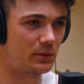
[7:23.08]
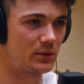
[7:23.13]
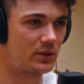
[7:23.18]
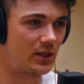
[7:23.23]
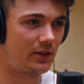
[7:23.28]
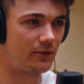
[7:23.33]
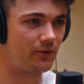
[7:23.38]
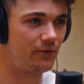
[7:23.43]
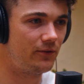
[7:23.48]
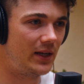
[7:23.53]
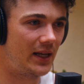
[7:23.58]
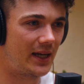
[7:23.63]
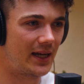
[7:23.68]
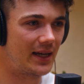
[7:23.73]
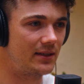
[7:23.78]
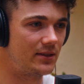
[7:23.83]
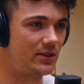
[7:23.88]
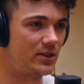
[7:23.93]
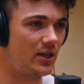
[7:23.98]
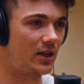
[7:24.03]
was kind of feeling
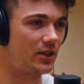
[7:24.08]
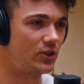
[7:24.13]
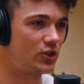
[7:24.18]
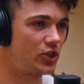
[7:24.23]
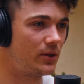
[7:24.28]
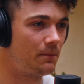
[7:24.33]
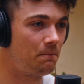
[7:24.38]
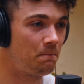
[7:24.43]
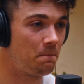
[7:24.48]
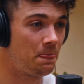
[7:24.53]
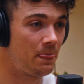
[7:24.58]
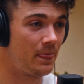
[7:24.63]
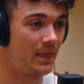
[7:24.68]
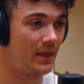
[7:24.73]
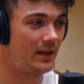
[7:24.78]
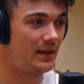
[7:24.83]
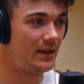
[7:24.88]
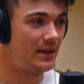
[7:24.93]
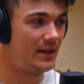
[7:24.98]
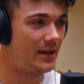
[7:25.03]
out of touch.
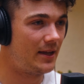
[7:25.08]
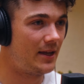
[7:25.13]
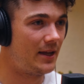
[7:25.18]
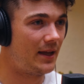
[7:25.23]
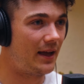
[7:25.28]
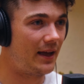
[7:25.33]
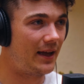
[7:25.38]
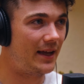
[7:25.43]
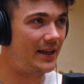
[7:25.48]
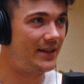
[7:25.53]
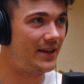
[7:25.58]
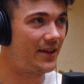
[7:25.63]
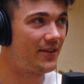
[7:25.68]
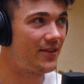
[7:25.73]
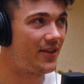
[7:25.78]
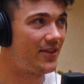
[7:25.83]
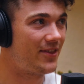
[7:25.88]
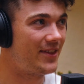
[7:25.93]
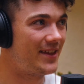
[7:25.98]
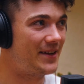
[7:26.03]

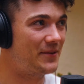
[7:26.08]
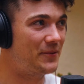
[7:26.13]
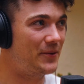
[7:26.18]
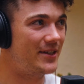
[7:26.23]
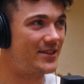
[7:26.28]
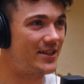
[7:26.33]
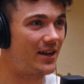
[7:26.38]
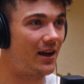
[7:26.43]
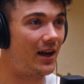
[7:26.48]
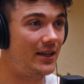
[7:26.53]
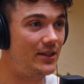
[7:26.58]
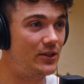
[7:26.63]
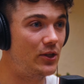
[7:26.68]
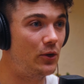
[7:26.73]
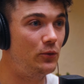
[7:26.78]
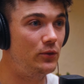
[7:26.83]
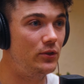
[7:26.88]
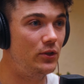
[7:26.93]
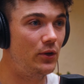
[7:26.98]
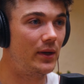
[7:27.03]
Another thing which I
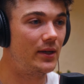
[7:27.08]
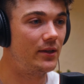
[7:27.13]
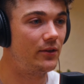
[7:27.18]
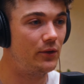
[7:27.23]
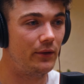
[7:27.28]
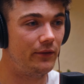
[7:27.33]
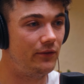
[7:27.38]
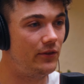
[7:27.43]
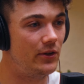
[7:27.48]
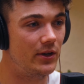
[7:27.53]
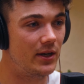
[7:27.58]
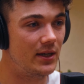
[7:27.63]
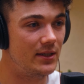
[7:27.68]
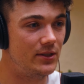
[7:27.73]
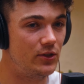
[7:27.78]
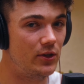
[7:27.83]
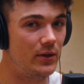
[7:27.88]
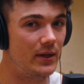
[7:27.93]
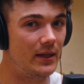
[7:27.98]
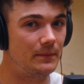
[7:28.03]
don't do, I don't know if you
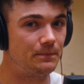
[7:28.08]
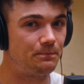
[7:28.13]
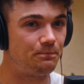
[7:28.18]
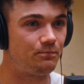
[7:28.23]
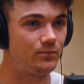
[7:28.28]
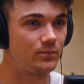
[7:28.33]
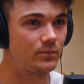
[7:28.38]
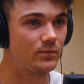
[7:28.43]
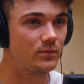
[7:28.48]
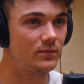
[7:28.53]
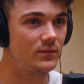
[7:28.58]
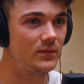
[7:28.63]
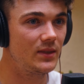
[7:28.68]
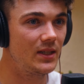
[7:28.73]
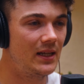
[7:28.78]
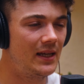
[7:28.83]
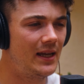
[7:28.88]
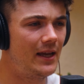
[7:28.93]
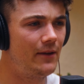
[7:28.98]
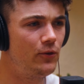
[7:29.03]
guys do it.
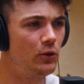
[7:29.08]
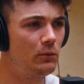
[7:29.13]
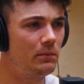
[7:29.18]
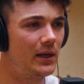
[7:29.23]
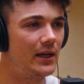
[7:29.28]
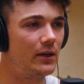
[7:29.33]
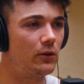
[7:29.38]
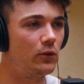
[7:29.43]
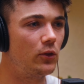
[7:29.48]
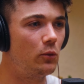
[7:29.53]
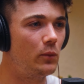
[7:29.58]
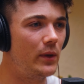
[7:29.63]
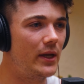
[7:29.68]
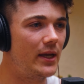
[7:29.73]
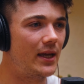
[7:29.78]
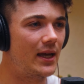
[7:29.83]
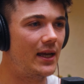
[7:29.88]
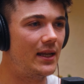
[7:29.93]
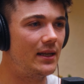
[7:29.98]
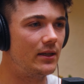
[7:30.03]
If you're playing on the
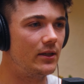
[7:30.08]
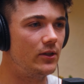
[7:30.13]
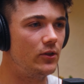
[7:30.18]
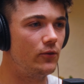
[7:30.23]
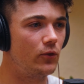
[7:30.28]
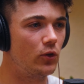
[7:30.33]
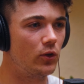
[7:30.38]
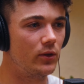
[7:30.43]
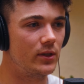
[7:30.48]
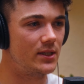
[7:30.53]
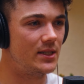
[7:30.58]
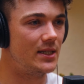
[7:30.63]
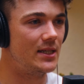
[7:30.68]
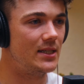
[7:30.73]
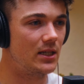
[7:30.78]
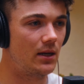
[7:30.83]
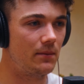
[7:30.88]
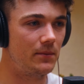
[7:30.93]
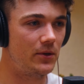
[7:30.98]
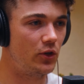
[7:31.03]
weekend and you've got the tea
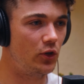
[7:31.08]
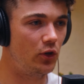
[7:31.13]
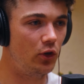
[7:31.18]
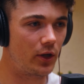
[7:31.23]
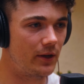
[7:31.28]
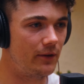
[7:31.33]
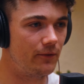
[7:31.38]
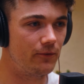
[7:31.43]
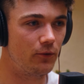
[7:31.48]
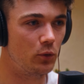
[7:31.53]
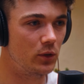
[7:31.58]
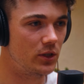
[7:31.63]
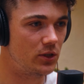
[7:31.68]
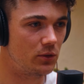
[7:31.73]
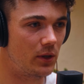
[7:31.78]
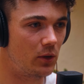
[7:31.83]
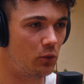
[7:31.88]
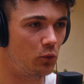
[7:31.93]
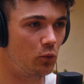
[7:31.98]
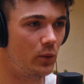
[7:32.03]
time and you're looking forward
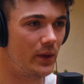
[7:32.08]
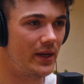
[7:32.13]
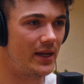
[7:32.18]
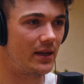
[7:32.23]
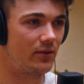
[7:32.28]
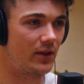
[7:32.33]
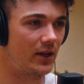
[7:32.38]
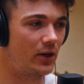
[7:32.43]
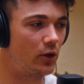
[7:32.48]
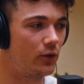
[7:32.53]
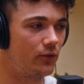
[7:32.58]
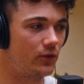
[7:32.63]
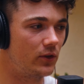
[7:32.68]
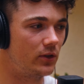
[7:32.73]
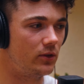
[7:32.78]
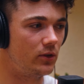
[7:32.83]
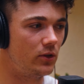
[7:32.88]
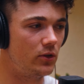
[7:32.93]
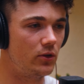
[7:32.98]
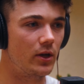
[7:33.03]
to it all week, then
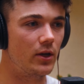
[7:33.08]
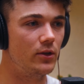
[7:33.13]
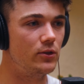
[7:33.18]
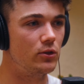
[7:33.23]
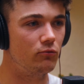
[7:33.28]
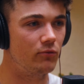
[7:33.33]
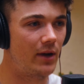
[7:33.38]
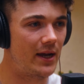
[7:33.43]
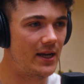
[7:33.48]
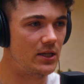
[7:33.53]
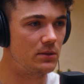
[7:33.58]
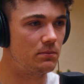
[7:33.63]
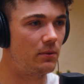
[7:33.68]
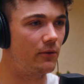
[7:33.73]
often you go to the range